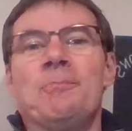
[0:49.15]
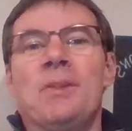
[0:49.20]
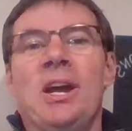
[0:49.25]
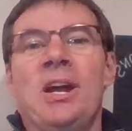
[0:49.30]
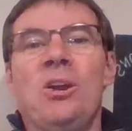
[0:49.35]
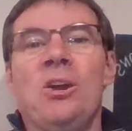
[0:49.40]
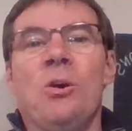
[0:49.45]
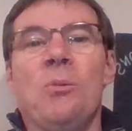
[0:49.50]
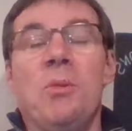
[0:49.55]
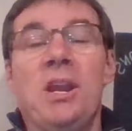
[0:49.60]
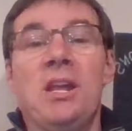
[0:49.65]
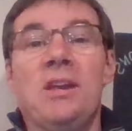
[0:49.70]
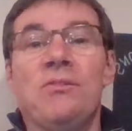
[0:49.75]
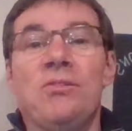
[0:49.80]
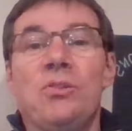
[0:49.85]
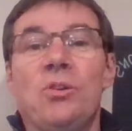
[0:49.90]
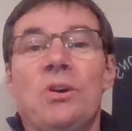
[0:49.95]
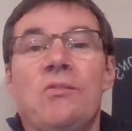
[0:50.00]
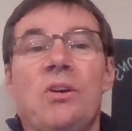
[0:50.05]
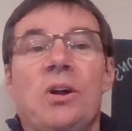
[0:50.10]
I know many of
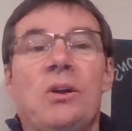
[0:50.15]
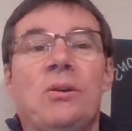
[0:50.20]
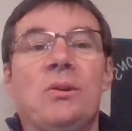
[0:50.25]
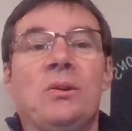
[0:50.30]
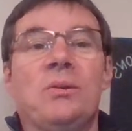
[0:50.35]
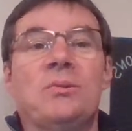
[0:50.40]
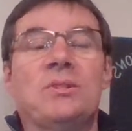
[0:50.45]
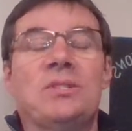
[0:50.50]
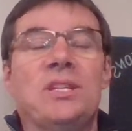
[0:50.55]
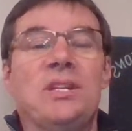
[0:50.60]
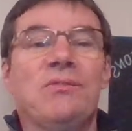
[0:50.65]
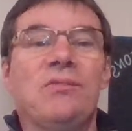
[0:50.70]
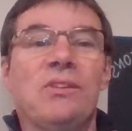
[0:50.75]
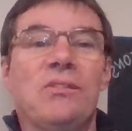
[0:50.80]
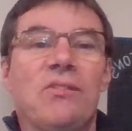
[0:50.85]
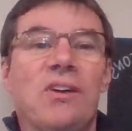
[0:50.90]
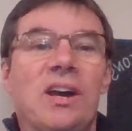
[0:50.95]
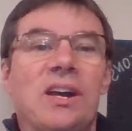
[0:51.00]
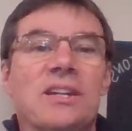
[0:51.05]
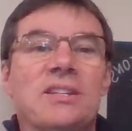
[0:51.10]
you have already received the
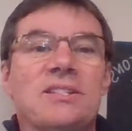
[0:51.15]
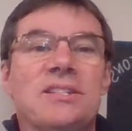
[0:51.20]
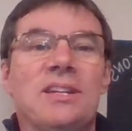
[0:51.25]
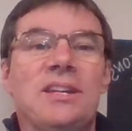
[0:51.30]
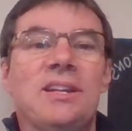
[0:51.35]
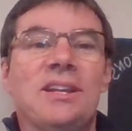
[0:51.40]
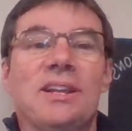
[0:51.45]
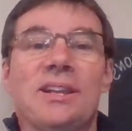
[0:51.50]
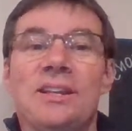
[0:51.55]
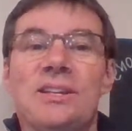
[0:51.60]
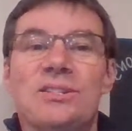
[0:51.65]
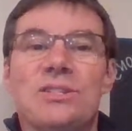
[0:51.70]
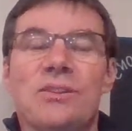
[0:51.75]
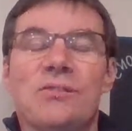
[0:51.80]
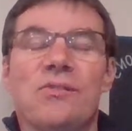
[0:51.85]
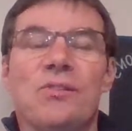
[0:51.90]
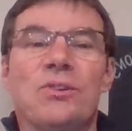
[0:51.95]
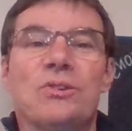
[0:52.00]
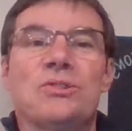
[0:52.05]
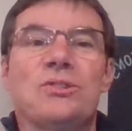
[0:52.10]
vaccine, at least the
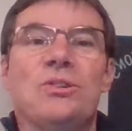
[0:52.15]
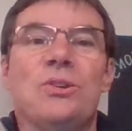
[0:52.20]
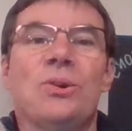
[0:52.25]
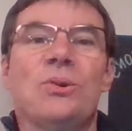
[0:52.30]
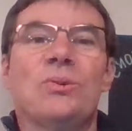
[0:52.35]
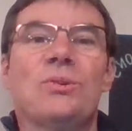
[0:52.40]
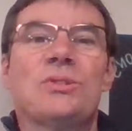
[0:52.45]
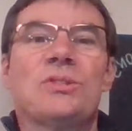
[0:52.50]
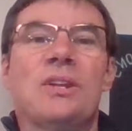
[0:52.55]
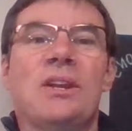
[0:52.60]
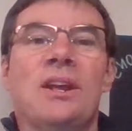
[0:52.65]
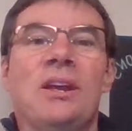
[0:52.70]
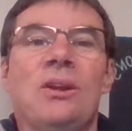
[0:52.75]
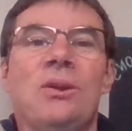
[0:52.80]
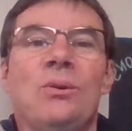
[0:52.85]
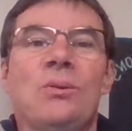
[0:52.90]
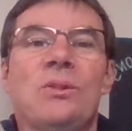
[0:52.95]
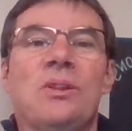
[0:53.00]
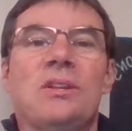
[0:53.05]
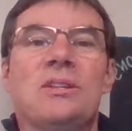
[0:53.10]
first dose, and I
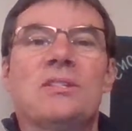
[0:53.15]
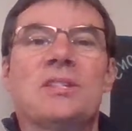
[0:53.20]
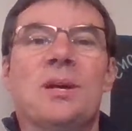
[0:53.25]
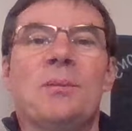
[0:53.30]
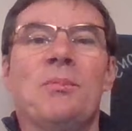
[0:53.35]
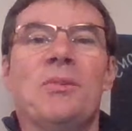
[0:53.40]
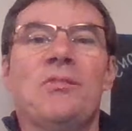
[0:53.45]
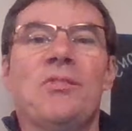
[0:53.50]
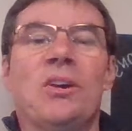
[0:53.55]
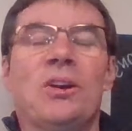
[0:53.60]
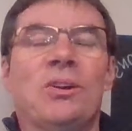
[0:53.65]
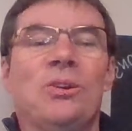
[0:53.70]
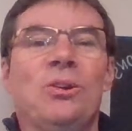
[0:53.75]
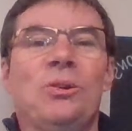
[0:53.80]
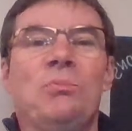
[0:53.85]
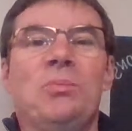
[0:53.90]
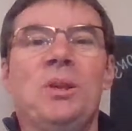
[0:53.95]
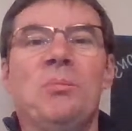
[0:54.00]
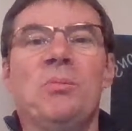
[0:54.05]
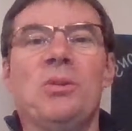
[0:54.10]
know that some of our
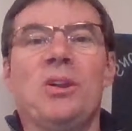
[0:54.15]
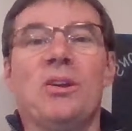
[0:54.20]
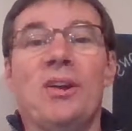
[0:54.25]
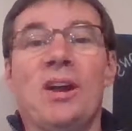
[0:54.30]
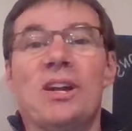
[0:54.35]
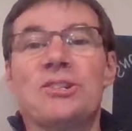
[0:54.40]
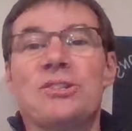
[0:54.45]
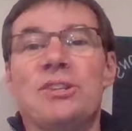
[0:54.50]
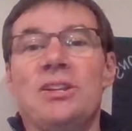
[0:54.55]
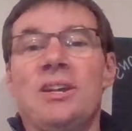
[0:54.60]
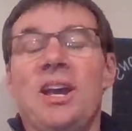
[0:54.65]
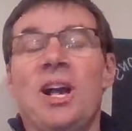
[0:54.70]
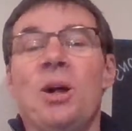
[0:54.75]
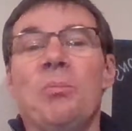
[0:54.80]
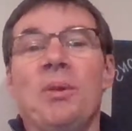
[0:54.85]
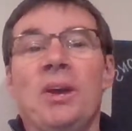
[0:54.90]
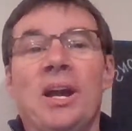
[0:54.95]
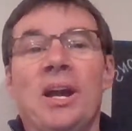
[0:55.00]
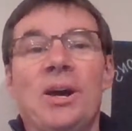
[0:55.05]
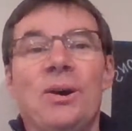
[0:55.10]
good people are actually
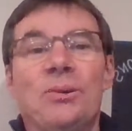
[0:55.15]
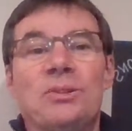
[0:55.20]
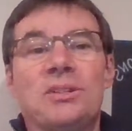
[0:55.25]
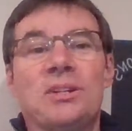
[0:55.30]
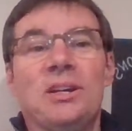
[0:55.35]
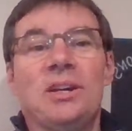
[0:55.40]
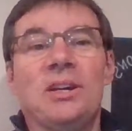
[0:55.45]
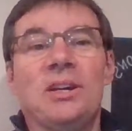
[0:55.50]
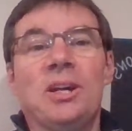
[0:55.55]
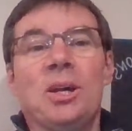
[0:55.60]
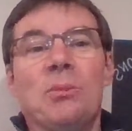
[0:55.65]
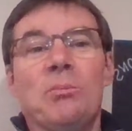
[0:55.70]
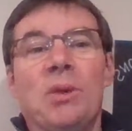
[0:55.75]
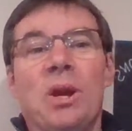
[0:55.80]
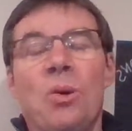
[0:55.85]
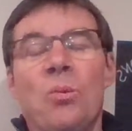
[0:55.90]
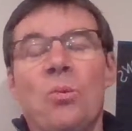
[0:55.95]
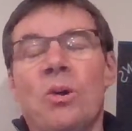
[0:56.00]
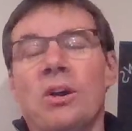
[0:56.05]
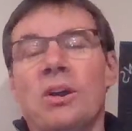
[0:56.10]
helping out
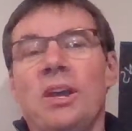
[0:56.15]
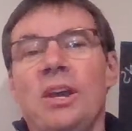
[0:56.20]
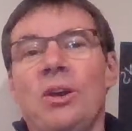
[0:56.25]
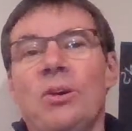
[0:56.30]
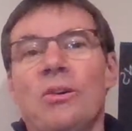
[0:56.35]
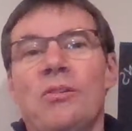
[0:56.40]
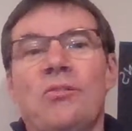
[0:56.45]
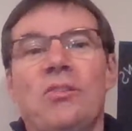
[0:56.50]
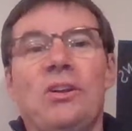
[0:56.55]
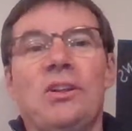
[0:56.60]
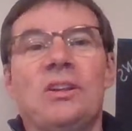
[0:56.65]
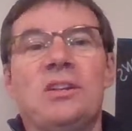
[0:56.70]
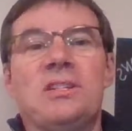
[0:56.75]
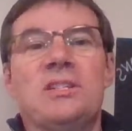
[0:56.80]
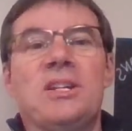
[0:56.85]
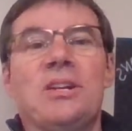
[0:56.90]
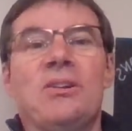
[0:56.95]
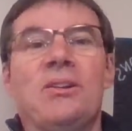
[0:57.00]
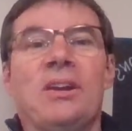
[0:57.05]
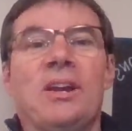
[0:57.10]
by working or
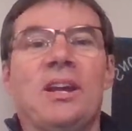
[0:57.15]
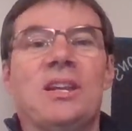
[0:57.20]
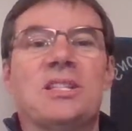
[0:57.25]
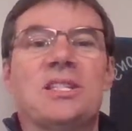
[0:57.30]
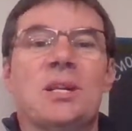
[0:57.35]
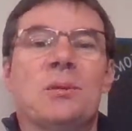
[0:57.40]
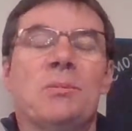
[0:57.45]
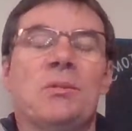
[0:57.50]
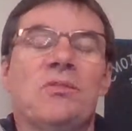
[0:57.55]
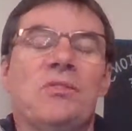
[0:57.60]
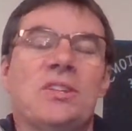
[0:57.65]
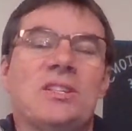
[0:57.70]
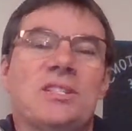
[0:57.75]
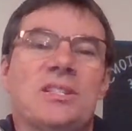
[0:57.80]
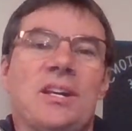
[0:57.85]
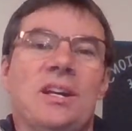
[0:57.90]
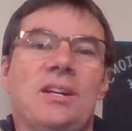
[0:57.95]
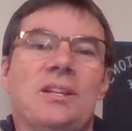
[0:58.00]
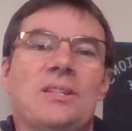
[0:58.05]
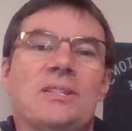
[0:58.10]
volunteering at some of the
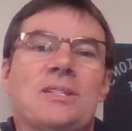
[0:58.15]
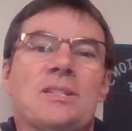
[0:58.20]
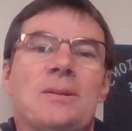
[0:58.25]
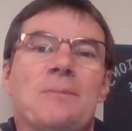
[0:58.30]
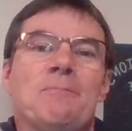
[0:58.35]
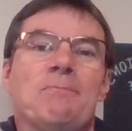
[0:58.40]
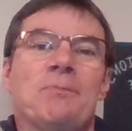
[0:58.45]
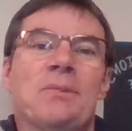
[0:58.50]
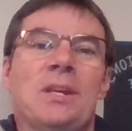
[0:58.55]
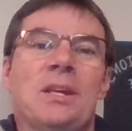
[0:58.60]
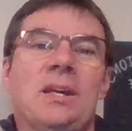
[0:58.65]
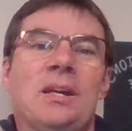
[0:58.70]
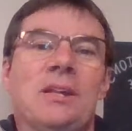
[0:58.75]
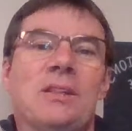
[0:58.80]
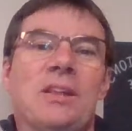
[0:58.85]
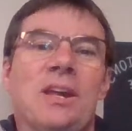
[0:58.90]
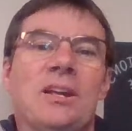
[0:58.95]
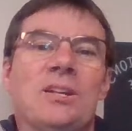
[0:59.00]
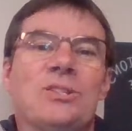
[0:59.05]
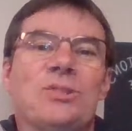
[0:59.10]
sites.
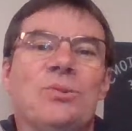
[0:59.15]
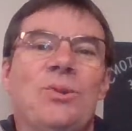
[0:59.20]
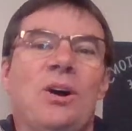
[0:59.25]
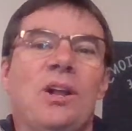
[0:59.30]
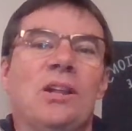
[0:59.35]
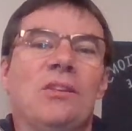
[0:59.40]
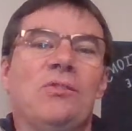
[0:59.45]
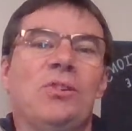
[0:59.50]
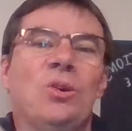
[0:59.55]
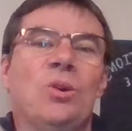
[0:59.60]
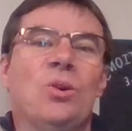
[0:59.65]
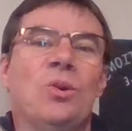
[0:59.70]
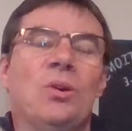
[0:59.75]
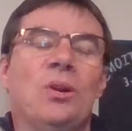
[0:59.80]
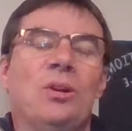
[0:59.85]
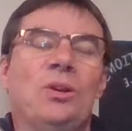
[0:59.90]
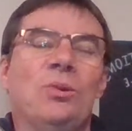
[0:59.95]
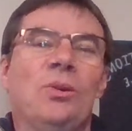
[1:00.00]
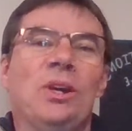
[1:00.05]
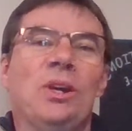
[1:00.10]
Thanks to all of you who are
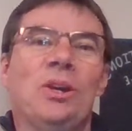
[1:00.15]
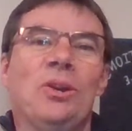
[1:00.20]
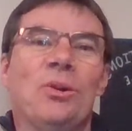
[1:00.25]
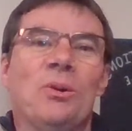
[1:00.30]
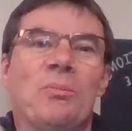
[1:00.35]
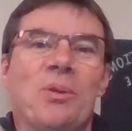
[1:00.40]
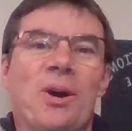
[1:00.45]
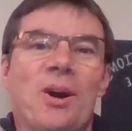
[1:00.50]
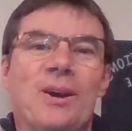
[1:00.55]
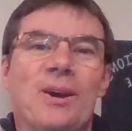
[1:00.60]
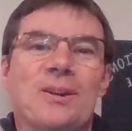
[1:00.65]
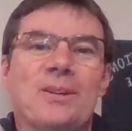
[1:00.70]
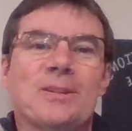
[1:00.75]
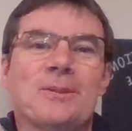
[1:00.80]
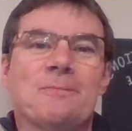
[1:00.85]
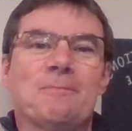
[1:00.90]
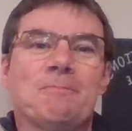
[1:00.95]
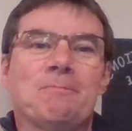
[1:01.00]
doing your part.